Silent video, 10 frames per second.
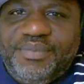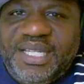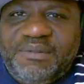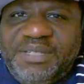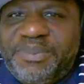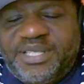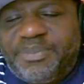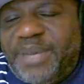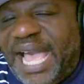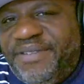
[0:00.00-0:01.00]
We're supposed
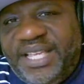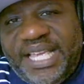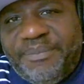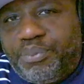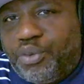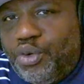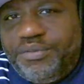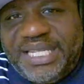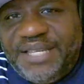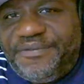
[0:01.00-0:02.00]
to have an
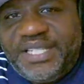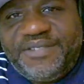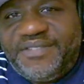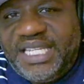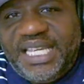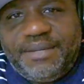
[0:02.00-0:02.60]
improved defensive team.